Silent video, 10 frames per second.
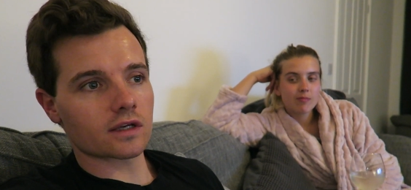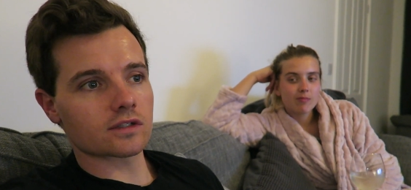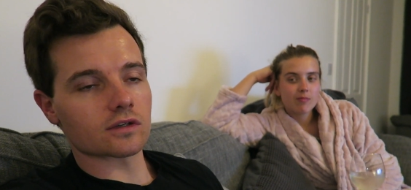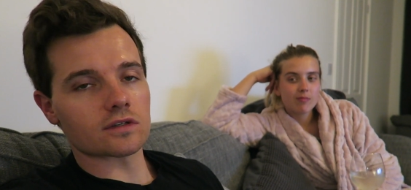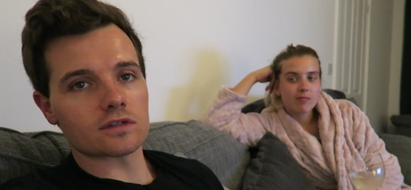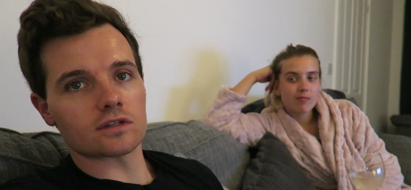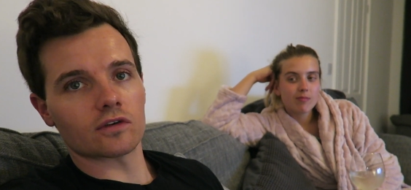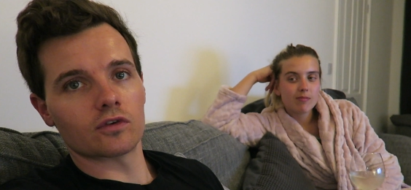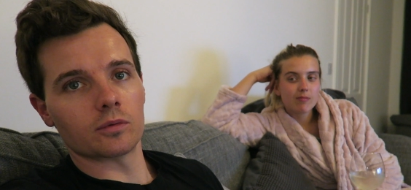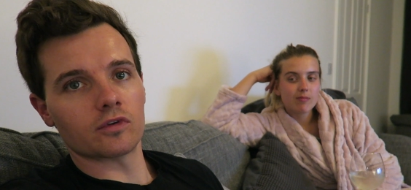Speaker 1: exercise and
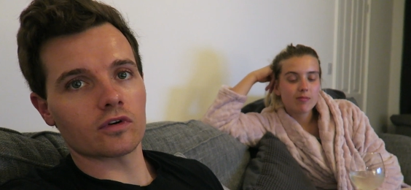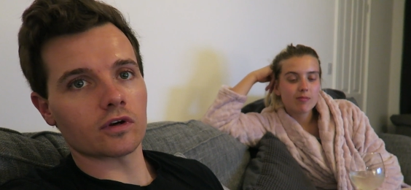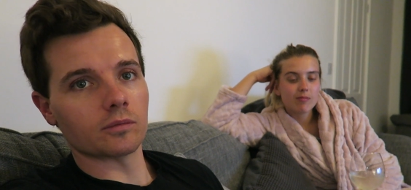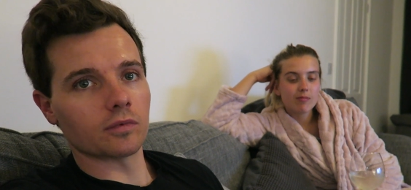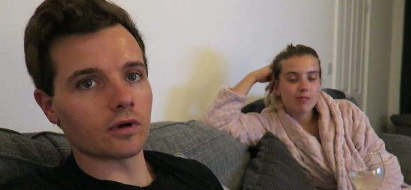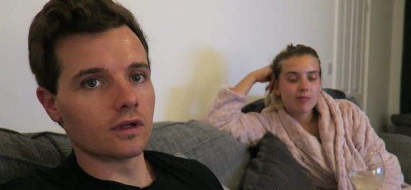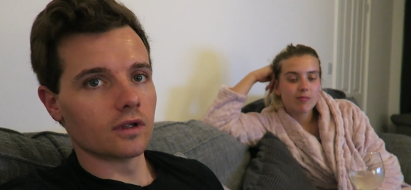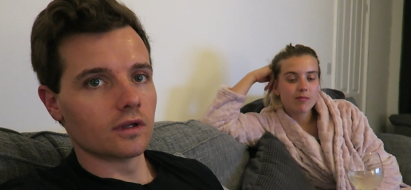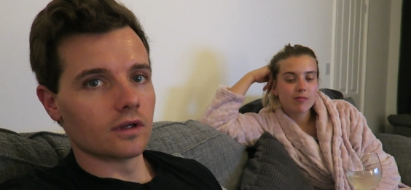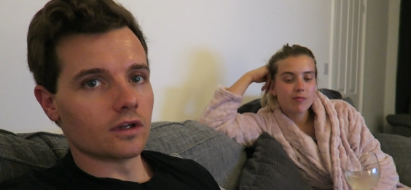stuff, you'll be fine. But
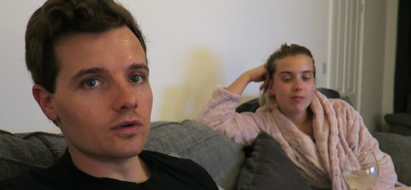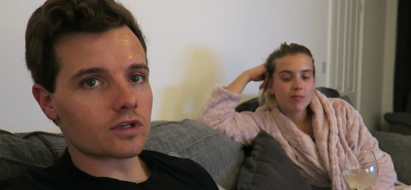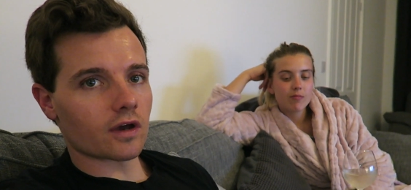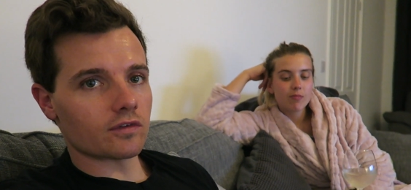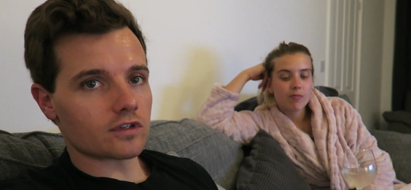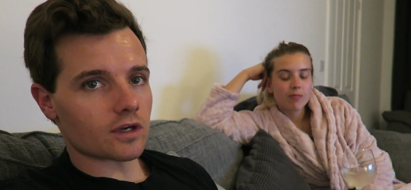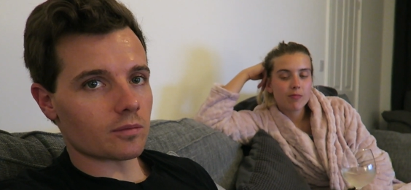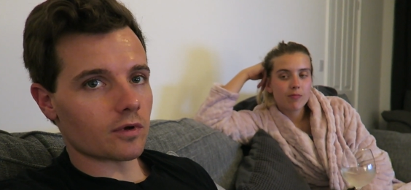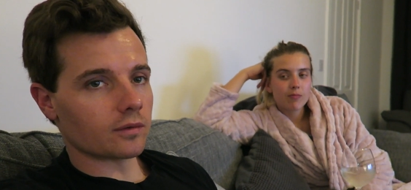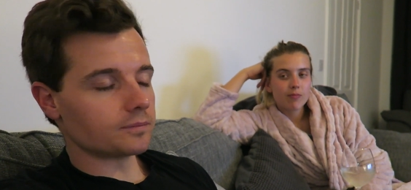Lou's having
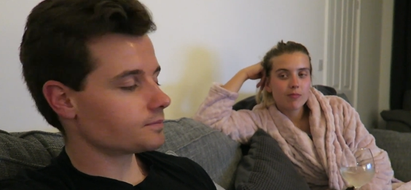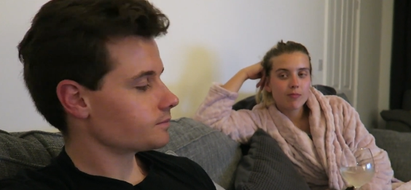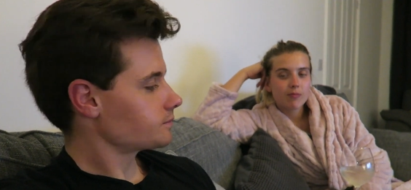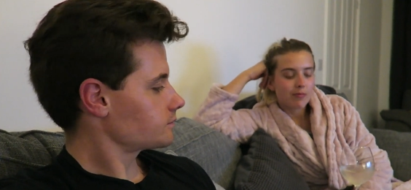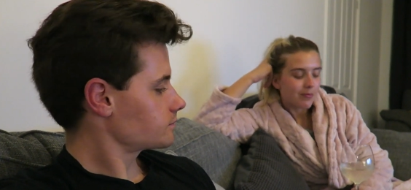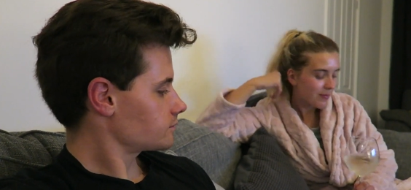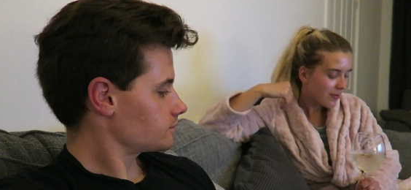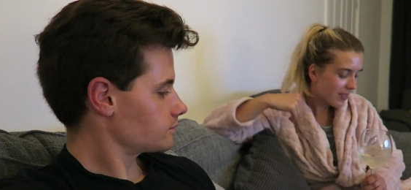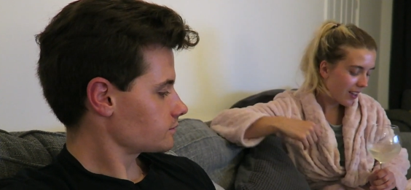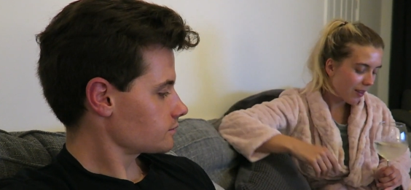some um,
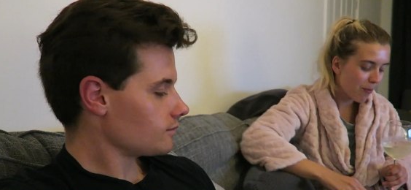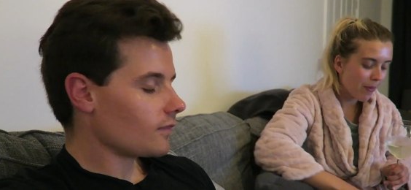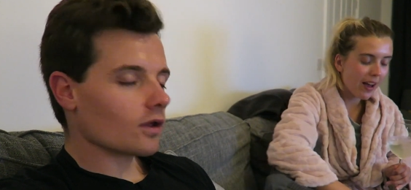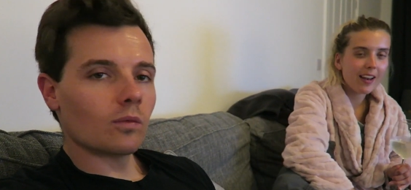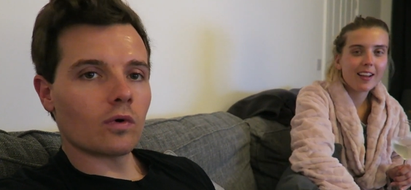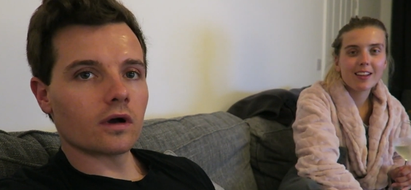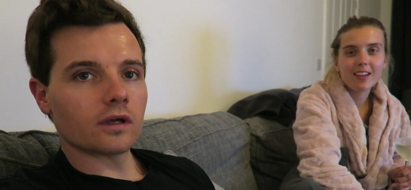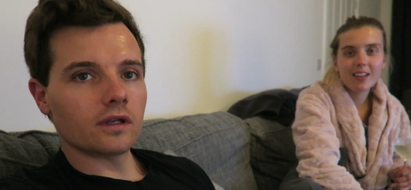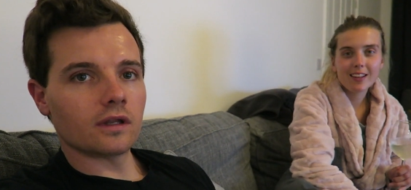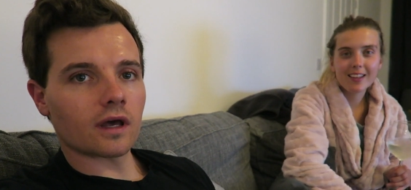
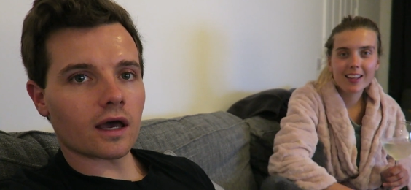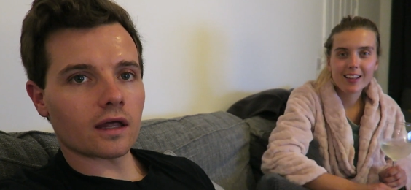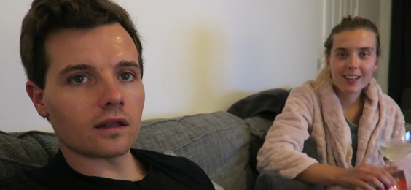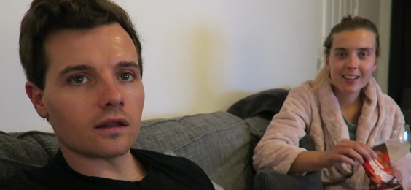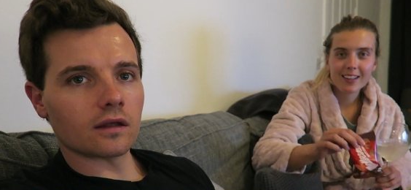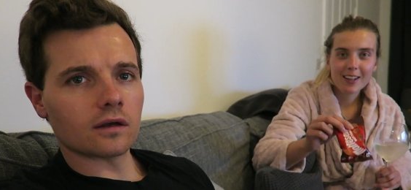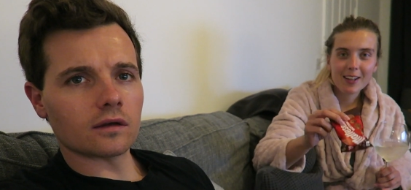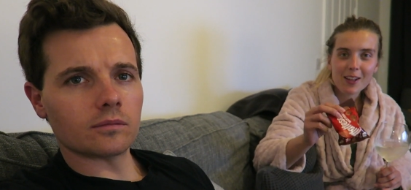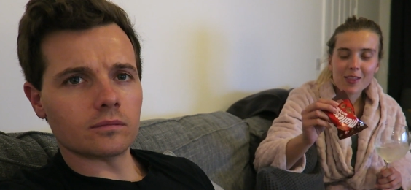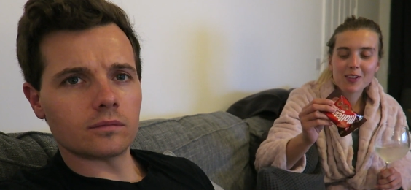wine and
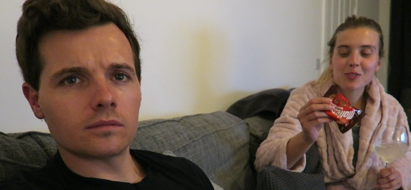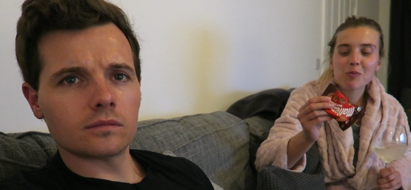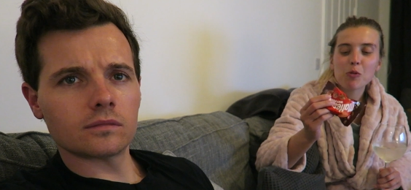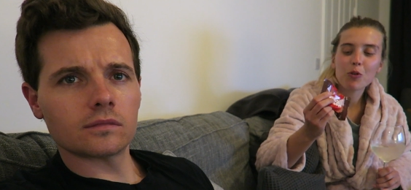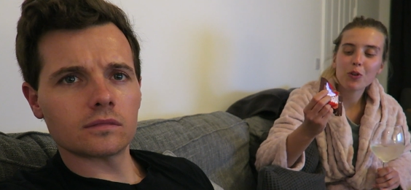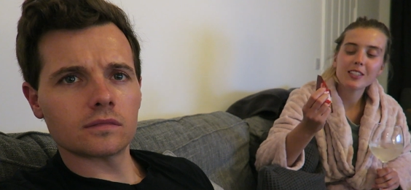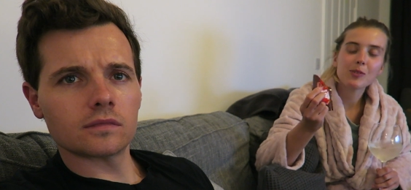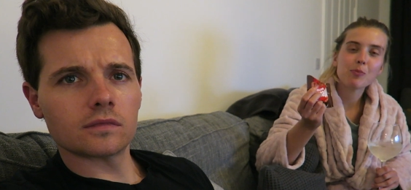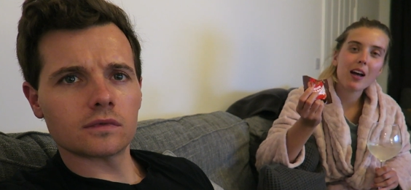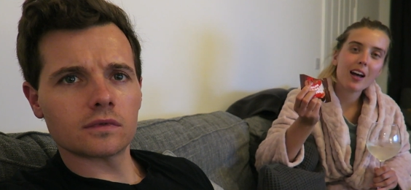um,
Speaker 2: the
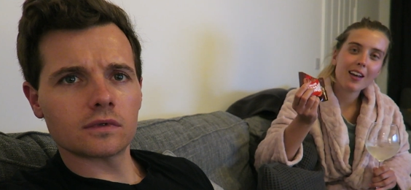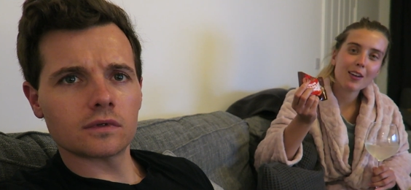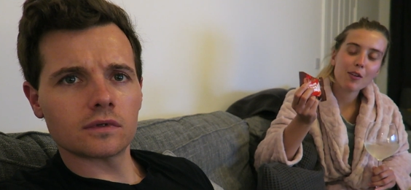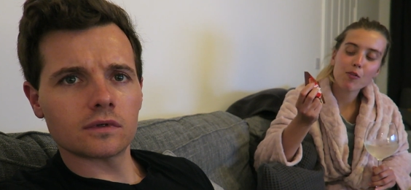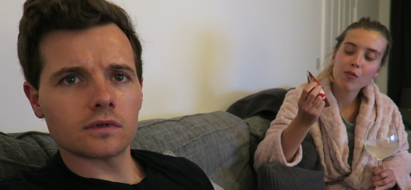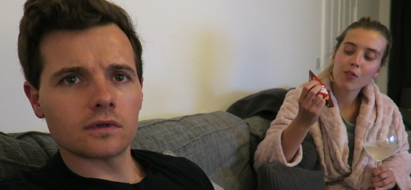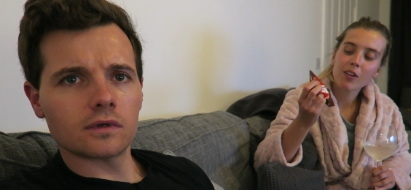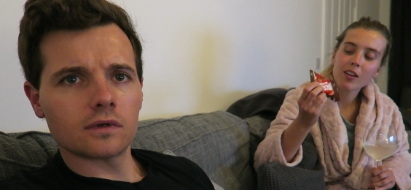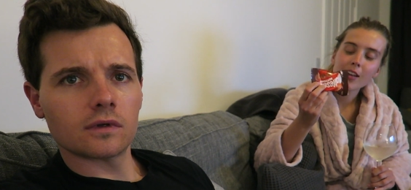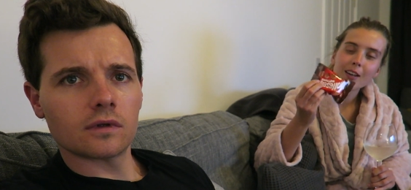smallest bag of
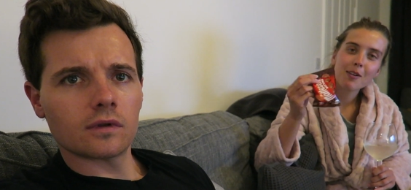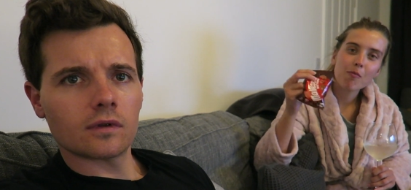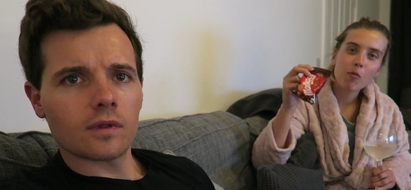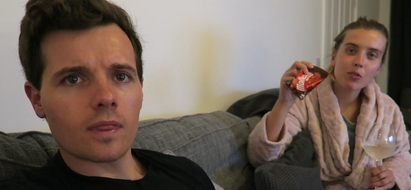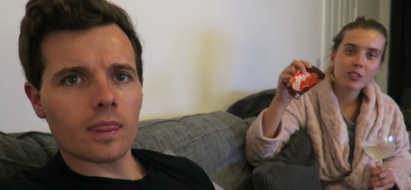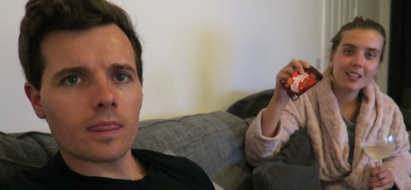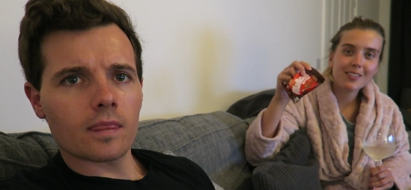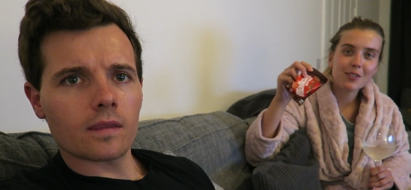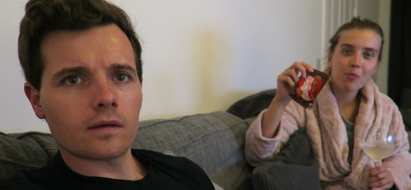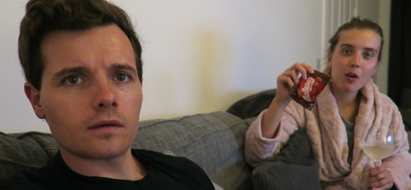
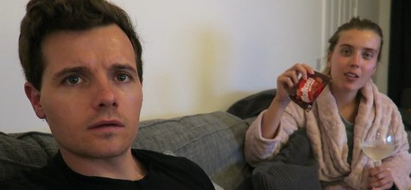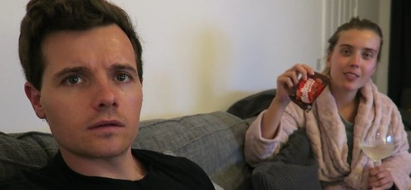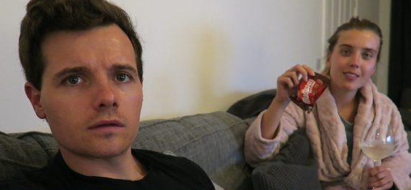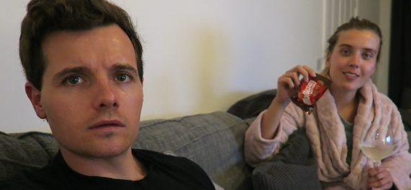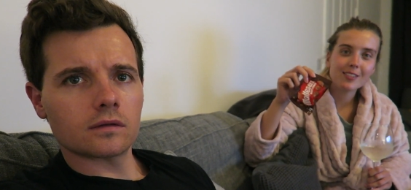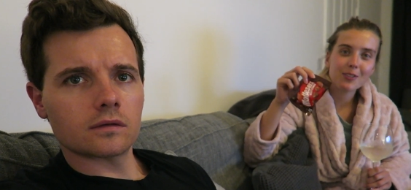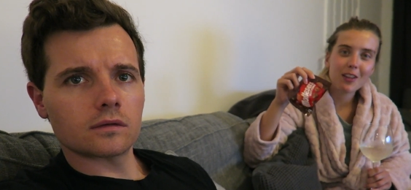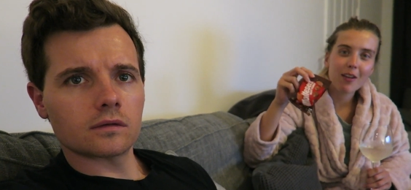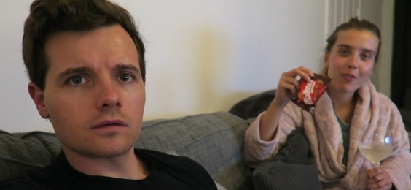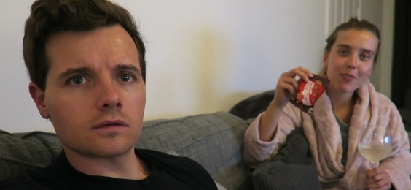Malteser buttons
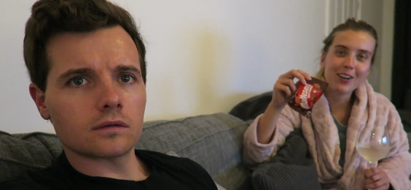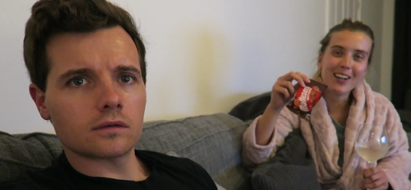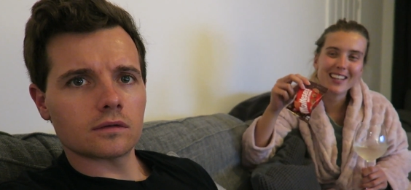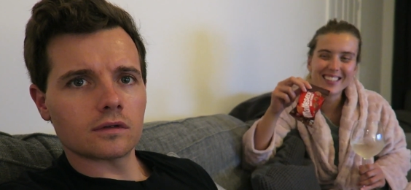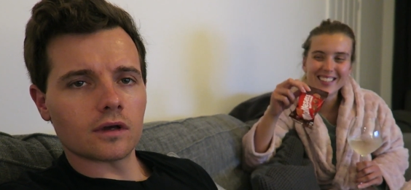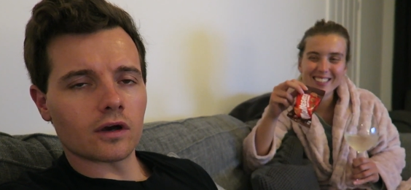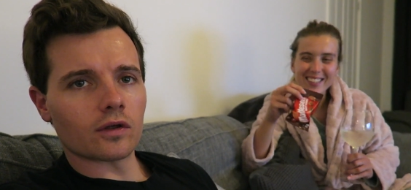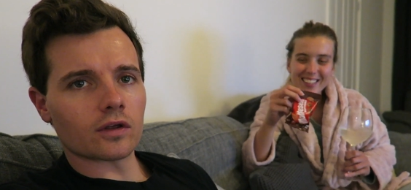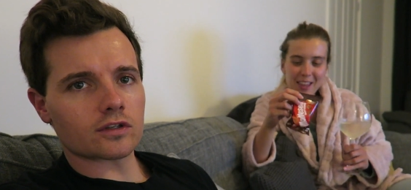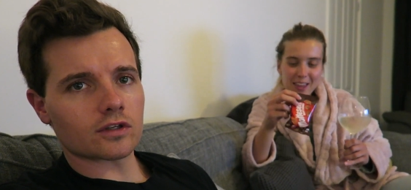you'll ever find.
Speaker 1: Oh no,
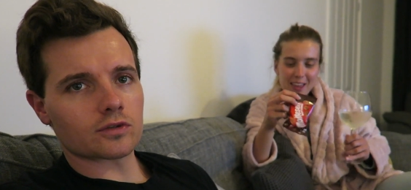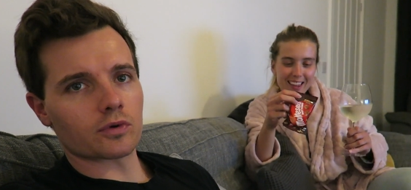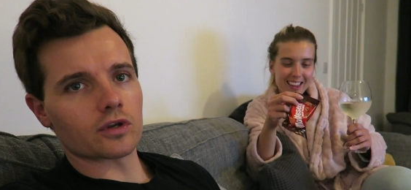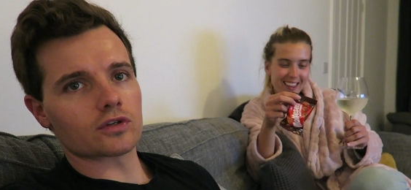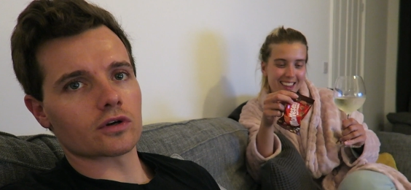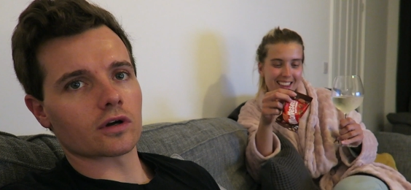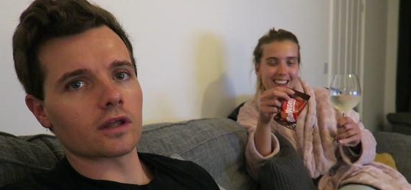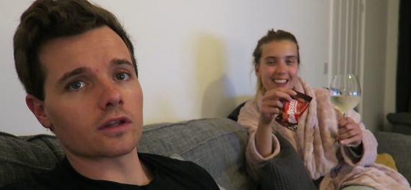that's, that's pretty shocking.